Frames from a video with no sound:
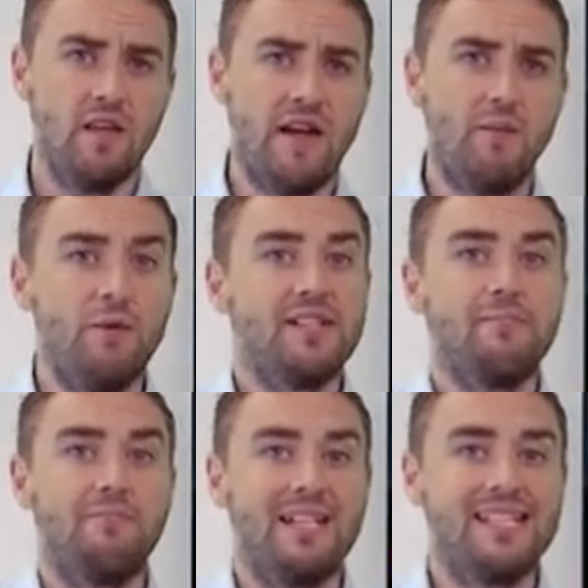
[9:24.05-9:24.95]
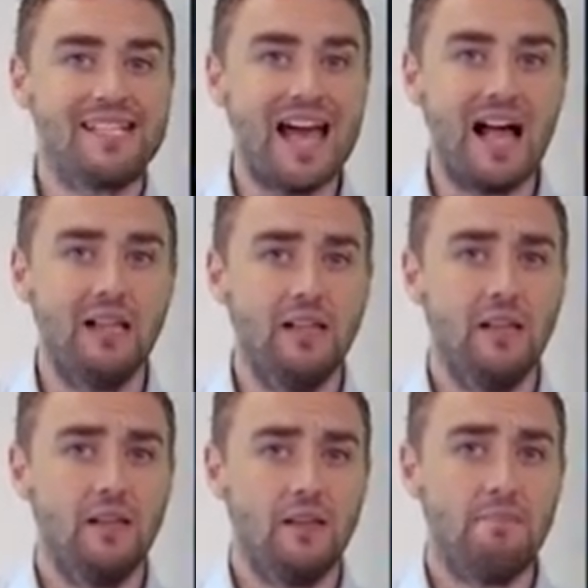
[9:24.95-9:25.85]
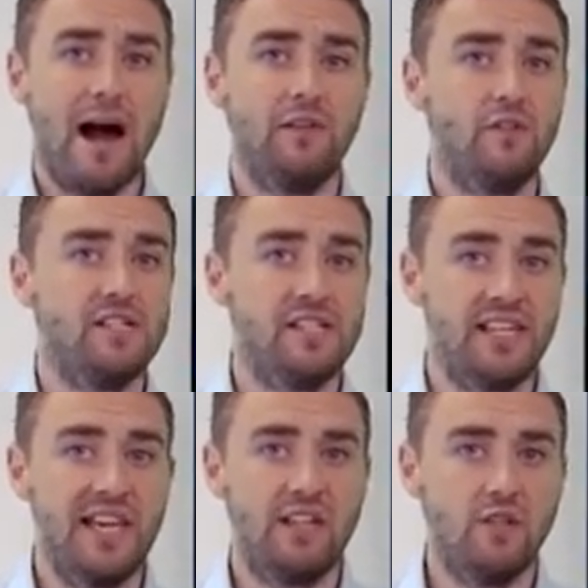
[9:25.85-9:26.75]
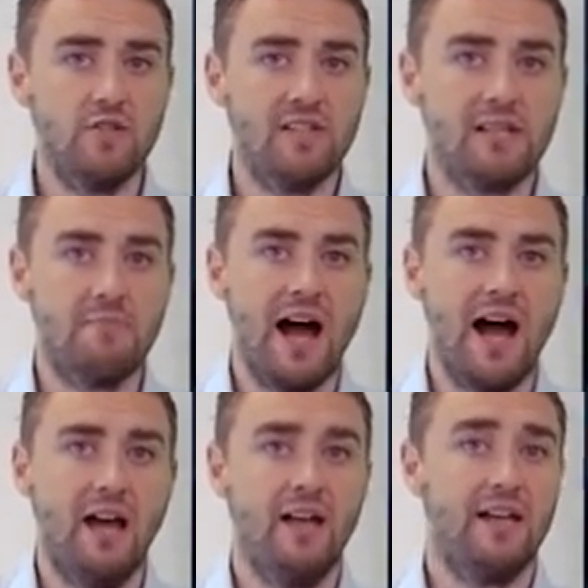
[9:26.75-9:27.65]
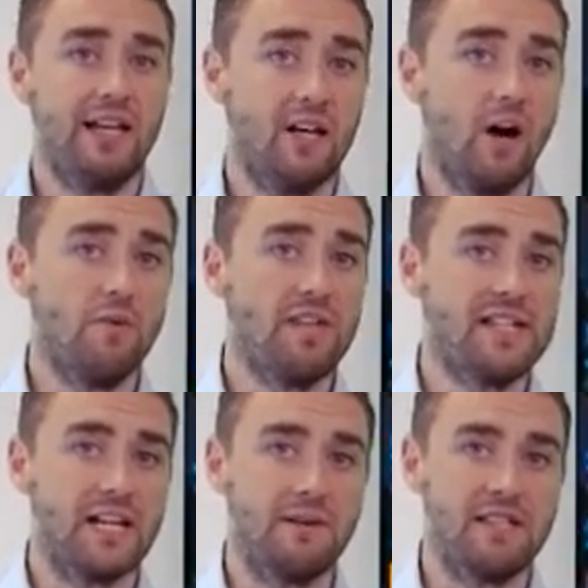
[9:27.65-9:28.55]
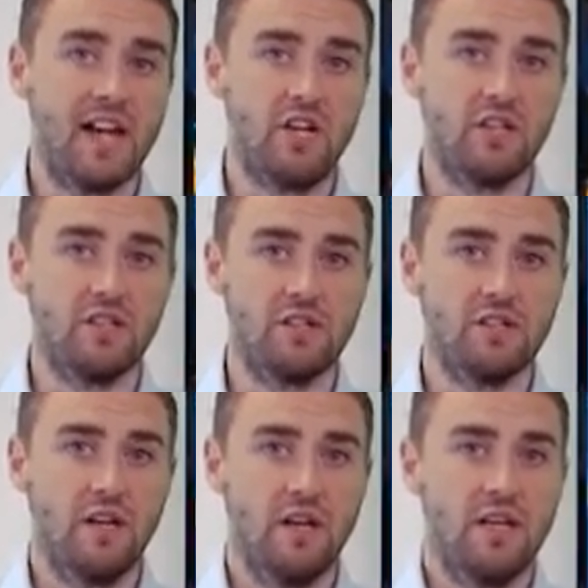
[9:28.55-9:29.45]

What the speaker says: Then we would simply sell the pound versus the yen currency pair in line with these expectations,